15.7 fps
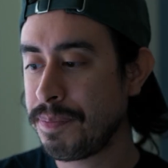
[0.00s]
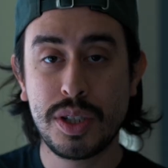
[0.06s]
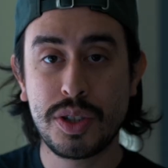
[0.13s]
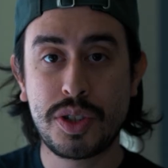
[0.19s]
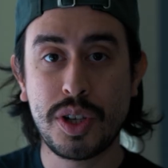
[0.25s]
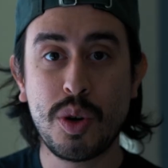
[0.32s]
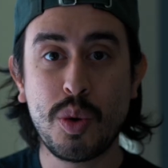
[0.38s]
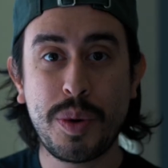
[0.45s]

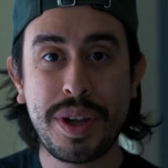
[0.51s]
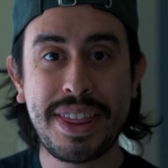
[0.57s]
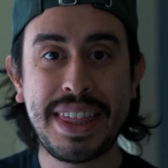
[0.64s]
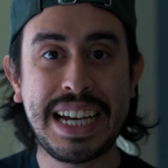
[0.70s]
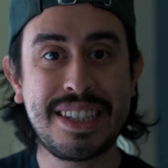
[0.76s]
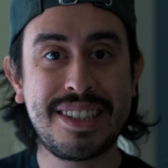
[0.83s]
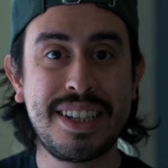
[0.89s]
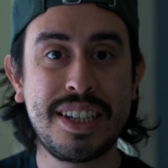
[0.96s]
So with
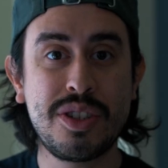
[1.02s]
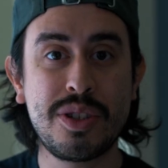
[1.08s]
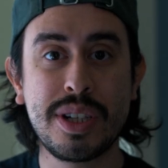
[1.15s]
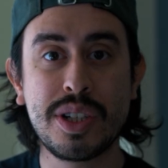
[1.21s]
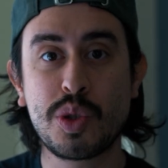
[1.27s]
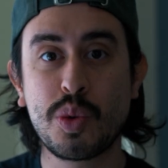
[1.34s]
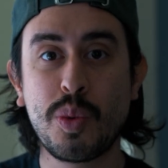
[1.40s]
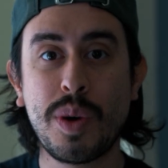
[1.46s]
that sensor
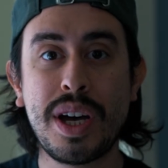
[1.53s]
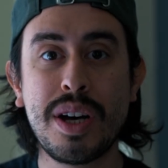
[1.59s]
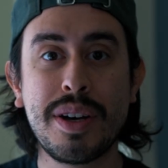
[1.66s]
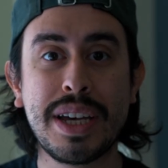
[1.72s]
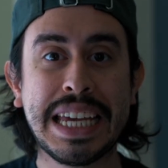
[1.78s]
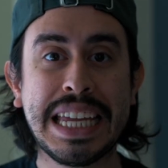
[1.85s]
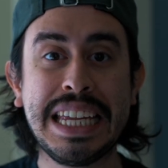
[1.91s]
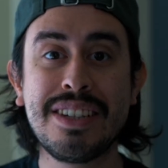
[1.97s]
as well,
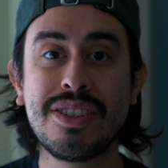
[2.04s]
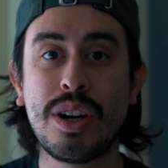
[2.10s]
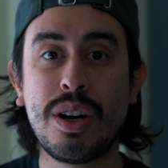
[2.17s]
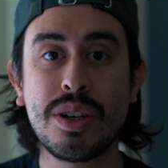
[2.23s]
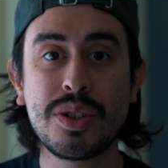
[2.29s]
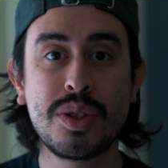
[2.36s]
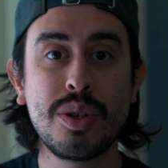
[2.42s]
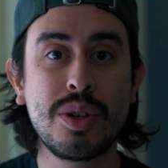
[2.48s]
it is
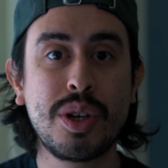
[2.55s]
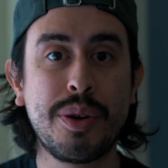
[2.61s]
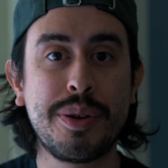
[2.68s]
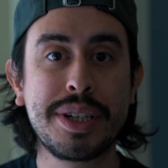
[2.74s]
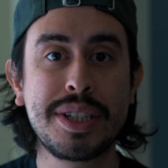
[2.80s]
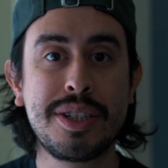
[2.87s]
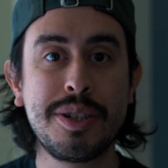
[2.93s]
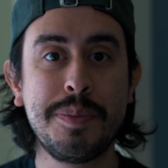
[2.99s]
also
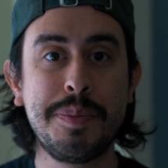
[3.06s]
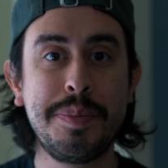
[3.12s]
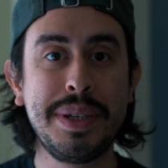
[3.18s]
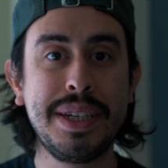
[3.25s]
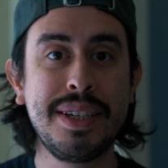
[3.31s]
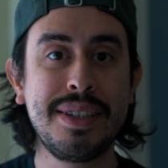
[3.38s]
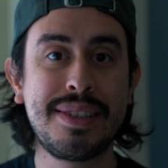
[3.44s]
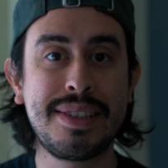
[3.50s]
going to
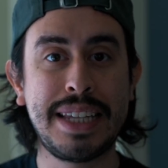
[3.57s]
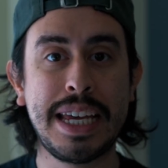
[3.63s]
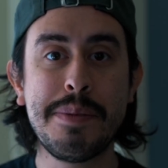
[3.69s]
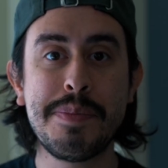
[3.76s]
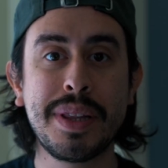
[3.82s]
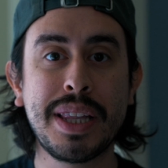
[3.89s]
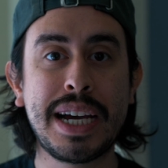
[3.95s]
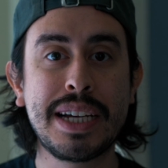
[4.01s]
be
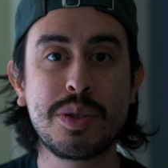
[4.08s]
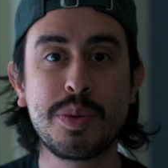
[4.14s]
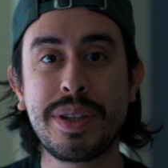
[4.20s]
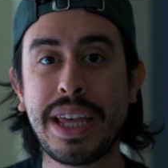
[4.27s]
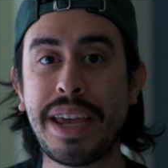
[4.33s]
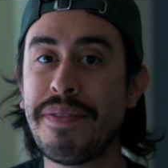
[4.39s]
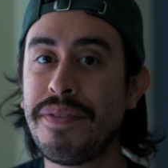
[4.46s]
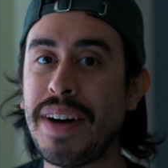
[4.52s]
stabilized with
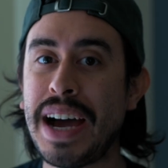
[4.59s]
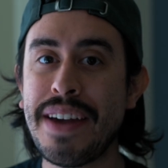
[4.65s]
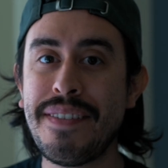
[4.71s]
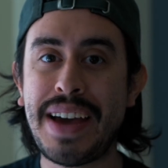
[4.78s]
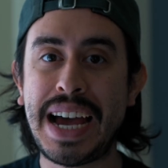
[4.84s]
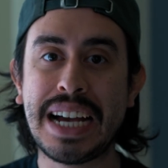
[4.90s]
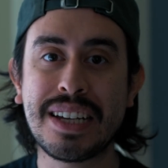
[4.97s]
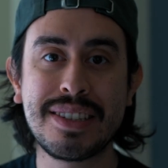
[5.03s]
a
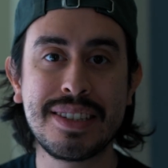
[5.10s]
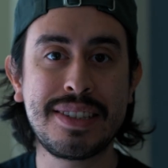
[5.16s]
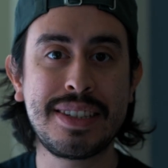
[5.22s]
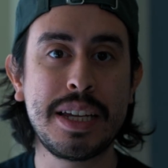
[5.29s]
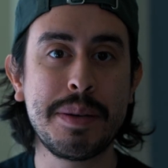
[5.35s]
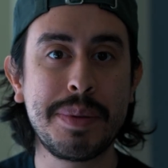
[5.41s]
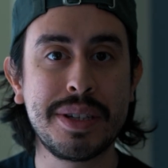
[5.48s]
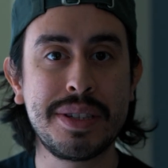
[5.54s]
5-axis
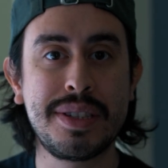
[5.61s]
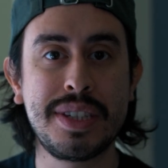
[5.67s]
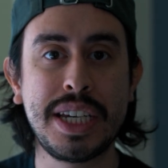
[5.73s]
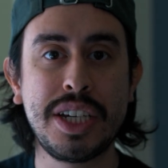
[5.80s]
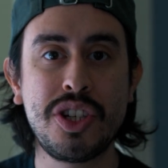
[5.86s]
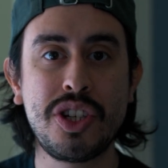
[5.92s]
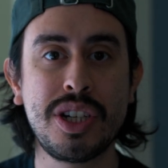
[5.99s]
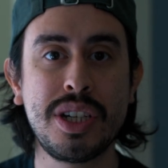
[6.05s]

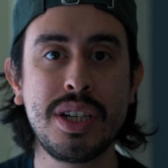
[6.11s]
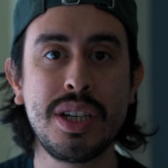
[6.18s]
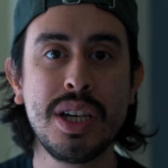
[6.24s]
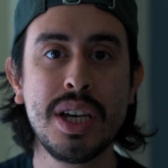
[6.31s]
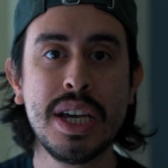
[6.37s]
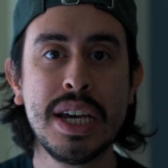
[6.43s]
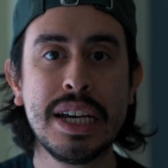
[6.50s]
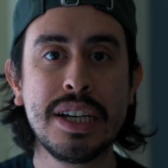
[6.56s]
stabilization.
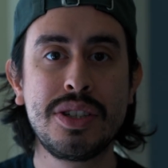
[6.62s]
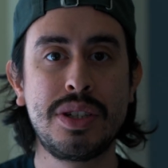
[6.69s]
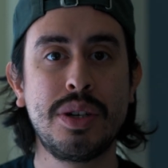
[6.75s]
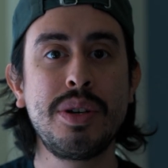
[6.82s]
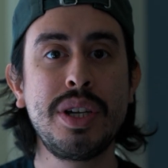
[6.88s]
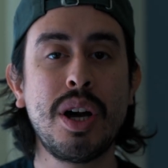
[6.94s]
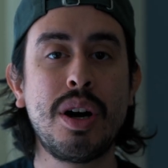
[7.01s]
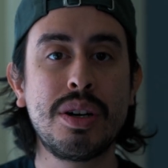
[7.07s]

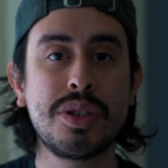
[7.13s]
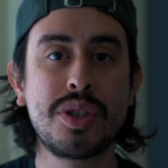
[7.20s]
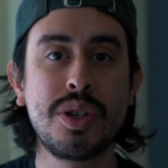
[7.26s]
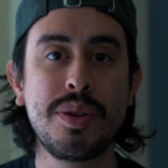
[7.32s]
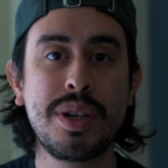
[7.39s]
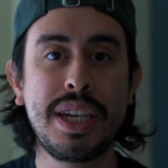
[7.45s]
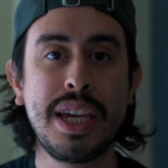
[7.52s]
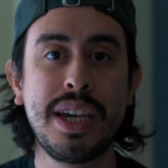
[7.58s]
Sony also
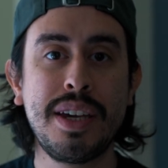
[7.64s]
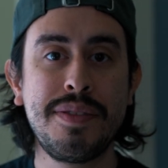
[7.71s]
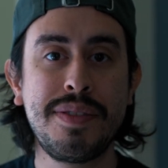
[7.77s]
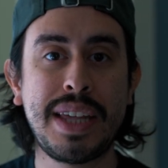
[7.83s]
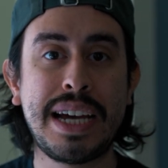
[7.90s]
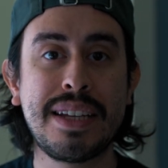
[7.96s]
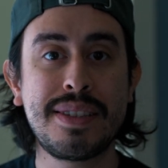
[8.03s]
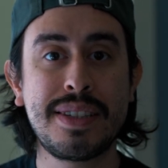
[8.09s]
gave
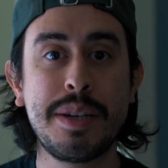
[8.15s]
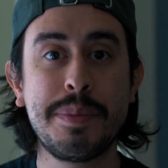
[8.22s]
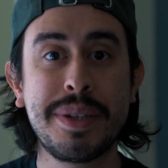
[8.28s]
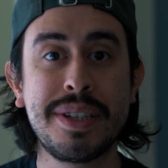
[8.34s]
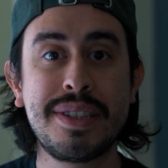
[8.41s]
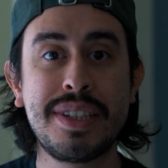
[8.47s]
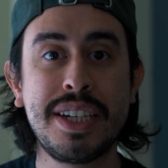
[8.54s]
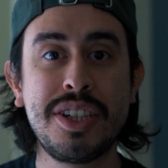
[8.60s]
that
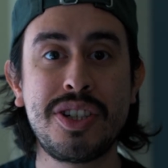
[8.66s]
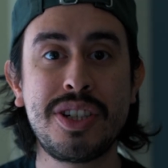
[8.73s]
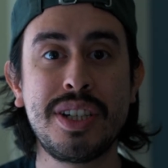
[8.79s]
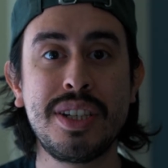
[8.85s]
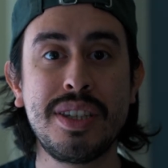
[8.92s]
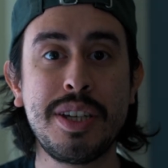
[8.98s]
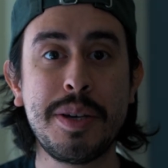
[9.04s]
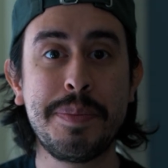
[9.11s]

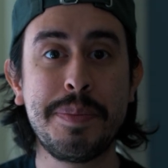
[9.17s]
stabilization the